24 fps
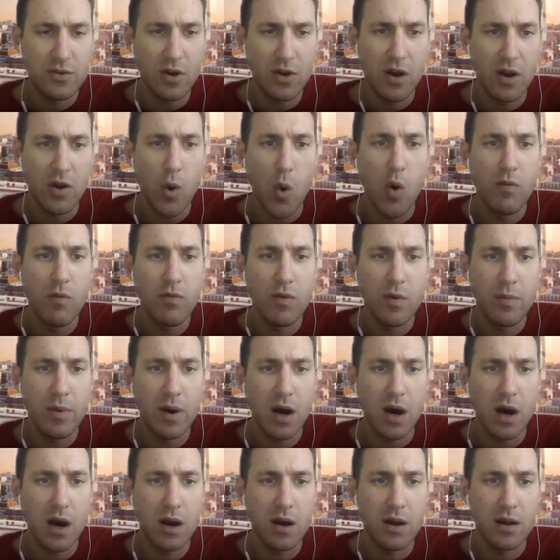over
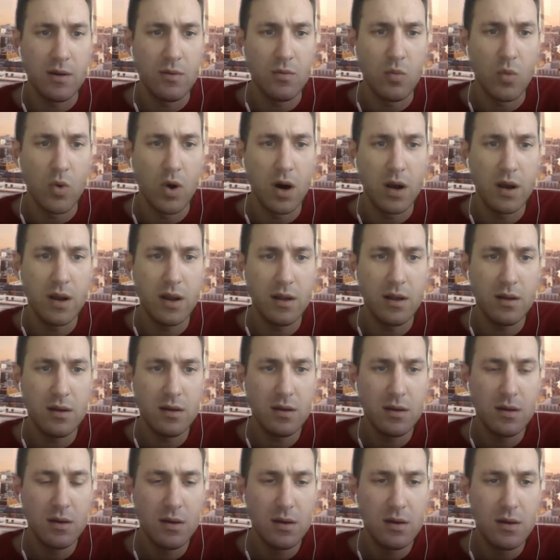par and won
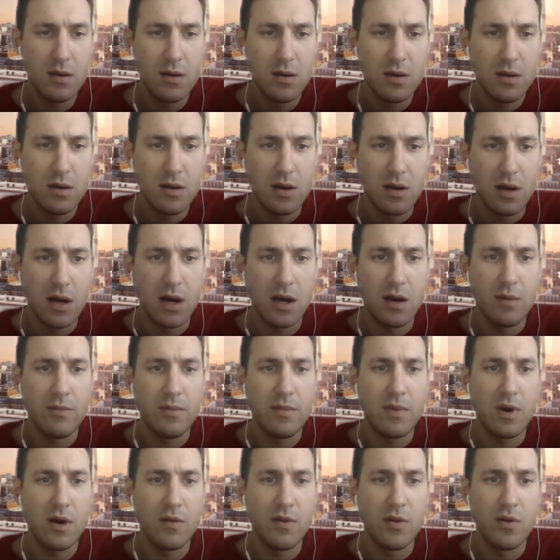
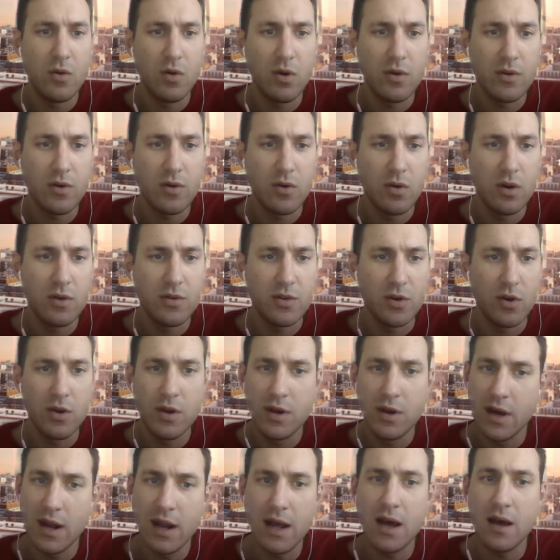on the North course. So you
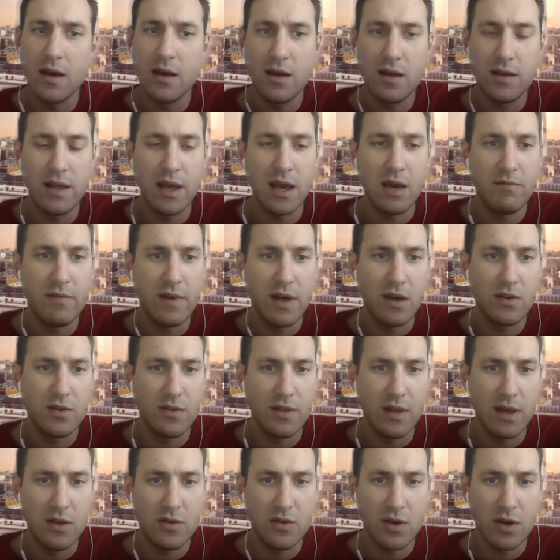got to take advantage of
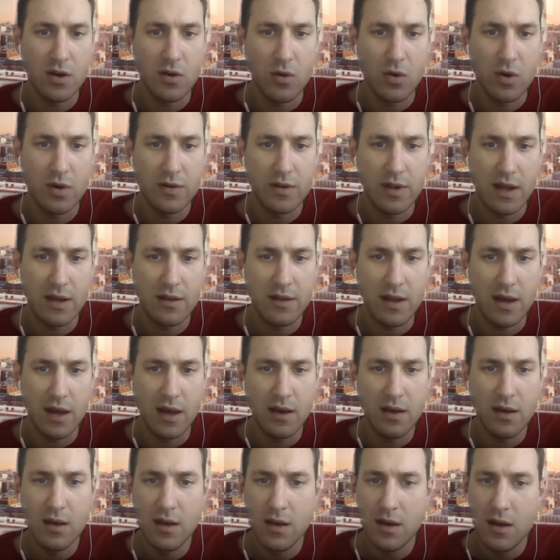the easier course that day.
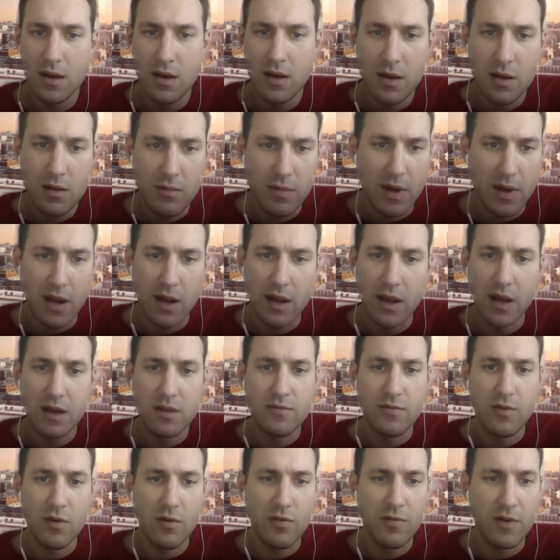You get a nice
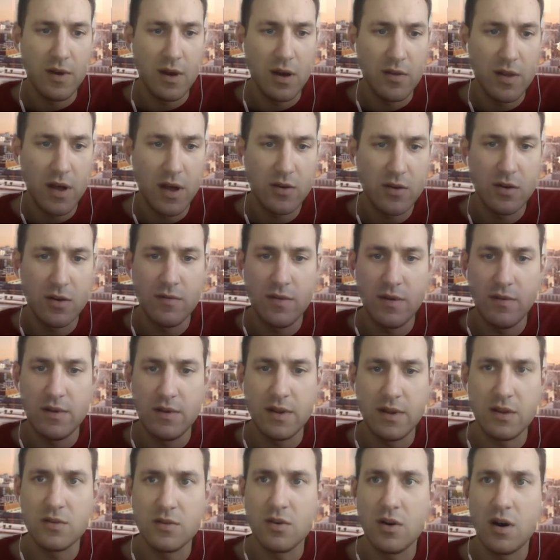full field,
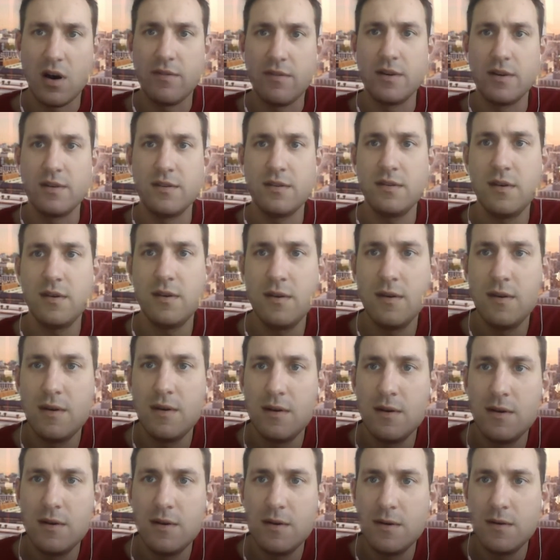156 golfers.
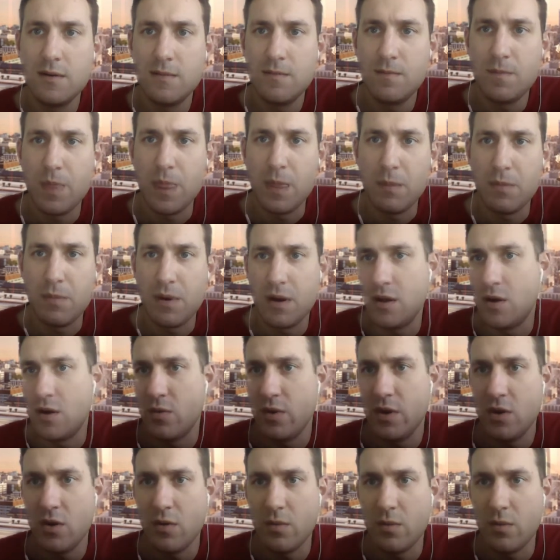But we know about